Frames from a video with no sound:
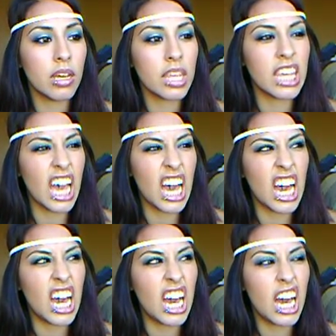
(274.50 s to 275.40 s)

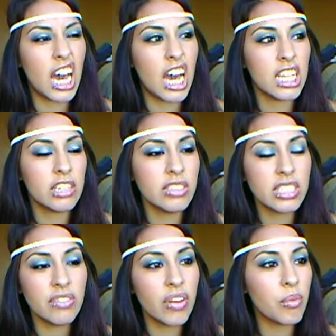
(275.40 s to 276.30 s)
Yeah. There's
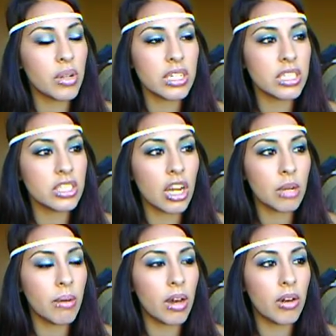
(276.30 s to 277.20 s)
stuff I wanted to talk
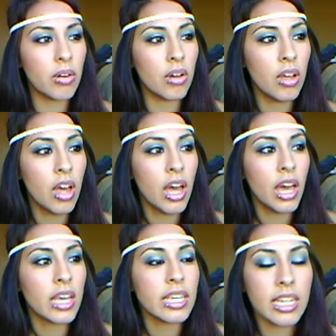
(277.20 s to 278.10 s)
about.
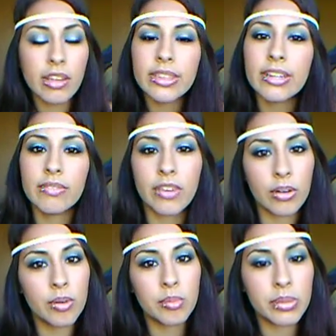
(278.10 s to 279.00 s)
Get out there and
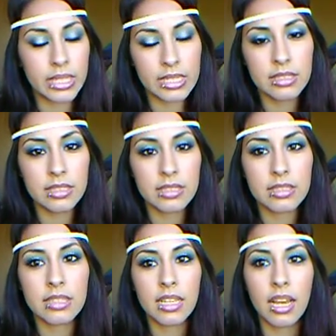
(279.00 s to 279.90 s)
vote, please.
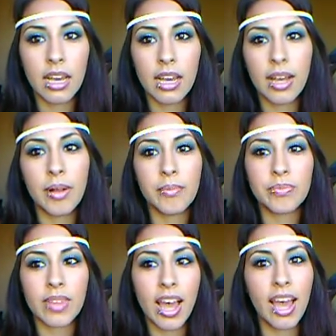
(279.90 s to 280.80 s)

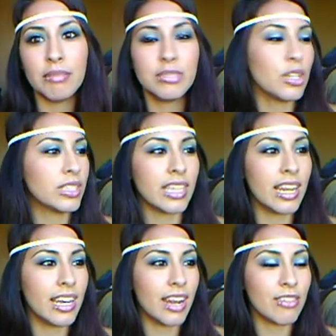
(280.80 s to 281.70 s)
I'm so excited.